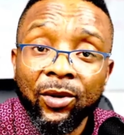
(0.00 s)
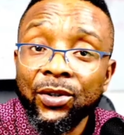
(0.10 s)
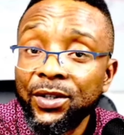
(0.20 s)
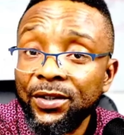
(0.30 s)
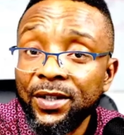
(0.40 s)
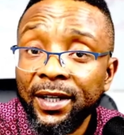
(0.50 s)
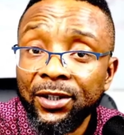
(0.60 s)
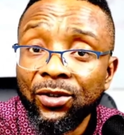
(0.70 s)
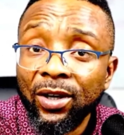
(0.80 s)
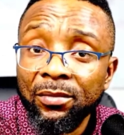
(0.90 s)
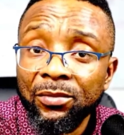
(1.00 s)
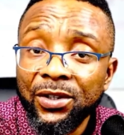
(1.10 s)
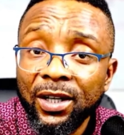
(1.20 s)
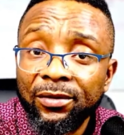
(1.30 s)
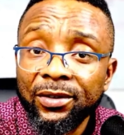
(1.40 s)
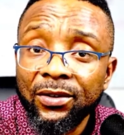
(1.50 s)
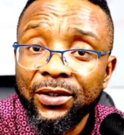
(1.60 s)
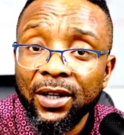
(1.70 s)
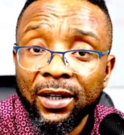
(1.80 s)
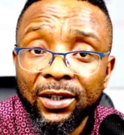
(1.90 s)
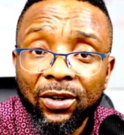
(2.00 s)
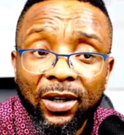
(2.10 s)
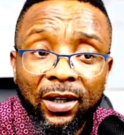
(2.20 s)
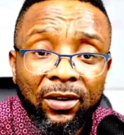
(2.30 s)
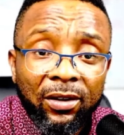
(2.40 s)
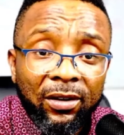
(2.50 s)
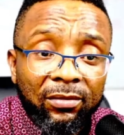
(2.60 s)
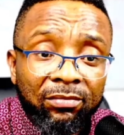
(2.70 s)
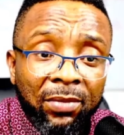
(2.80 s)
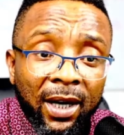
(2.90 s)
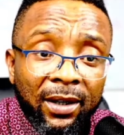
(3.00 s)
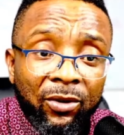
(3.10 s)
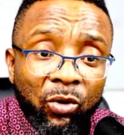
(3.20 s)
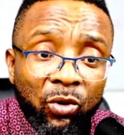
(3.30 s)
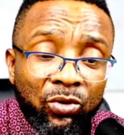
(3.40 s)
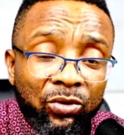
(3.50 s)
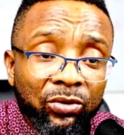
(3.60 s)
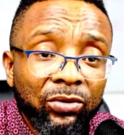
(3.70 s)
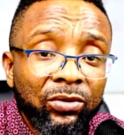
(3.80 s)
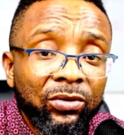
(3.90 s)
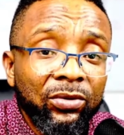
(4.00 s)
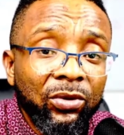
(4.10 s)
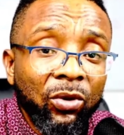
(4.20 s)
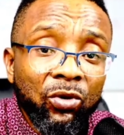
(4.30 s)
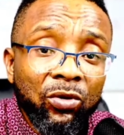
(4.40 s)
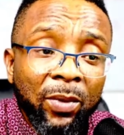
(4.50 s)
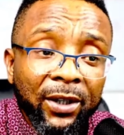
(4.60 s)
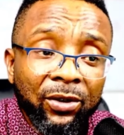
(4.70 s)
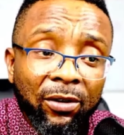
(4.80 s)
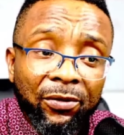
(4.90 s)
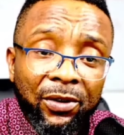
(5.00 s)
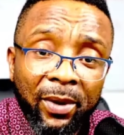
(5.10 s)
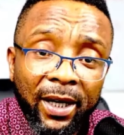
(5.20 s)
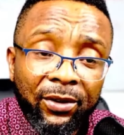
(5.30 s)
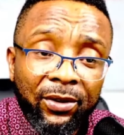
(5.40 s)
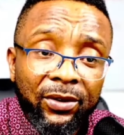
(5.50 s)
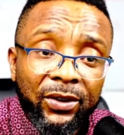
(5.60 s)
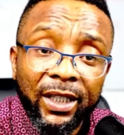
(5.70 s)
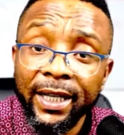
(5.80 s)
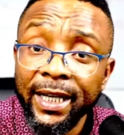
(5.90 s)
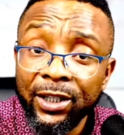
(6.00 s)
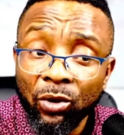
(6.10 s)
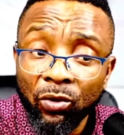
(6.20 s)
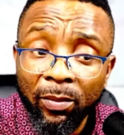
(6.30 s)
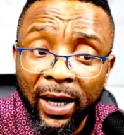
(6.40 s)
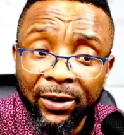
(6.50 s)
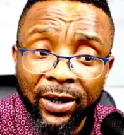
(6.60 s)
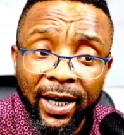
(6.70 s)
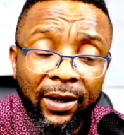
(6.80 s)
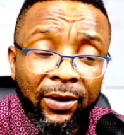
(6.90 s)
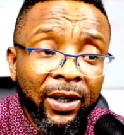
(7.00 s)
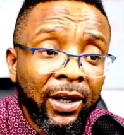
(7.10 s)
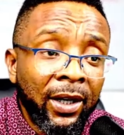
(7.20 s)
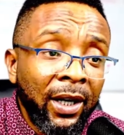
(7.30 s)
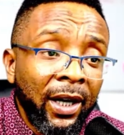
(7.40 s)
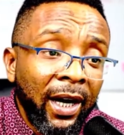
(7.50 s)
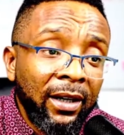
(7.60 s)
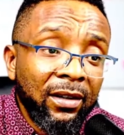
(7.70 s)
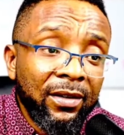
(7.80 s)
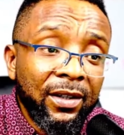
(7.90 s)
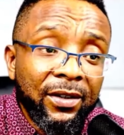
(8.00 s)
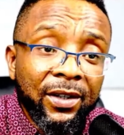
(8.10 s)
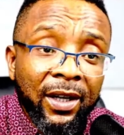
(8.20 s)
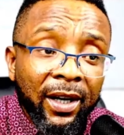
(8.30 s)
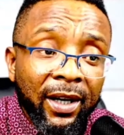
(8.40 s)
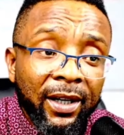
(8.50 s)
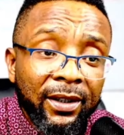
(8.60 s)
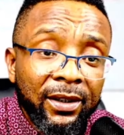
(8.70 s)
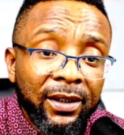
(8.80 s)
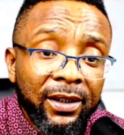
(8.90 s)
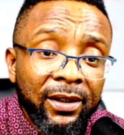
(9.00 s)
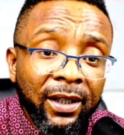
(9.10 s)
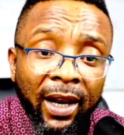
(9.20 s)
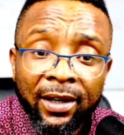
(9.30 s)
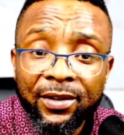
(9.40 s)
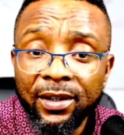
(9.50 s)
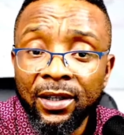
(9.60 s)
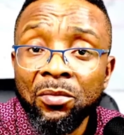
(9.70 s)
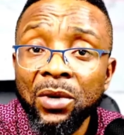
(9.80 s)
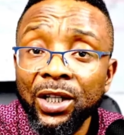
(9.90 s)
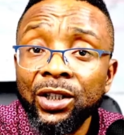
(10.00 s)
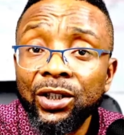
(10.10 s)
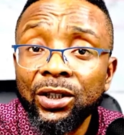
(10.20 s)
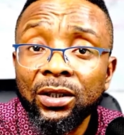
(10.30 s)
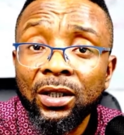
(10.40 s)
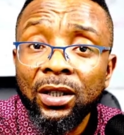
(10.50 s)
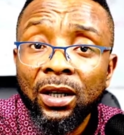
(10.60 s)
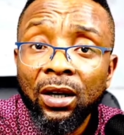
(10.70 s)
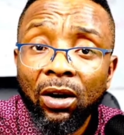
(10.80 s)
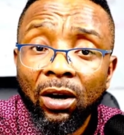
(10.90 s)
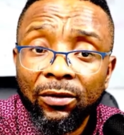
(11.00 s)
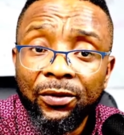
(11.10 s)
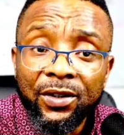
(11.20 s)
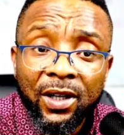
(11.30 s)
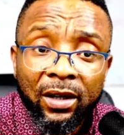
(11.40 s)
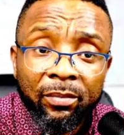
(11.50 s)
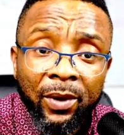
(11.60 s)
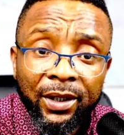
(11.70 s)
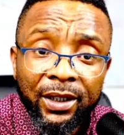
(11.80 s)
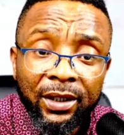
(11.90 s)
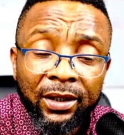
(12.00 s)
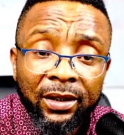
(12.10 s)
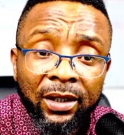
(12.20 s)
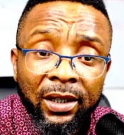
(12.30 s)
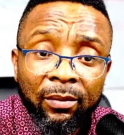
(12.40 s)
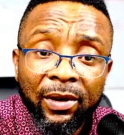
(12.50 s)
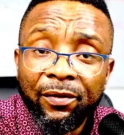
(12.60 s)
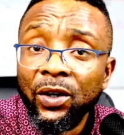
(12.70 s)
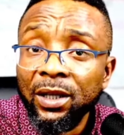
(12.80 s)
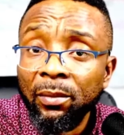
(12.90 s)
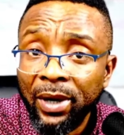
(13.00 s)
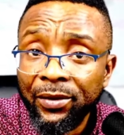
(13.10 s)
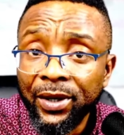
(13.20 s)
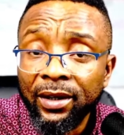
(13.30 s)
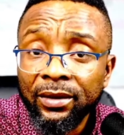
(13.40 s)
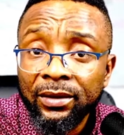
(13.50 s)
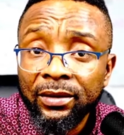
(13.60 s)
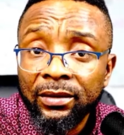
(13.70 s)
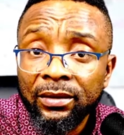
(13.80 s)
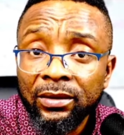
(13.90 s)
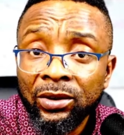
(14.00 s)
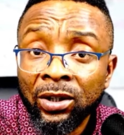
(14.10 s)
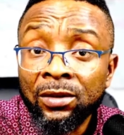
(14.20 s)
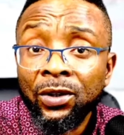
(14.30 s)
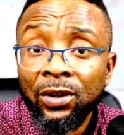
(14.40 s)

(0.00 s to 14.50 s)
A senator himself, Senator Lekan Balogun, Olubadan of Ibadan, the late Olubadan now. And this is the last image of his body before the burial, just for your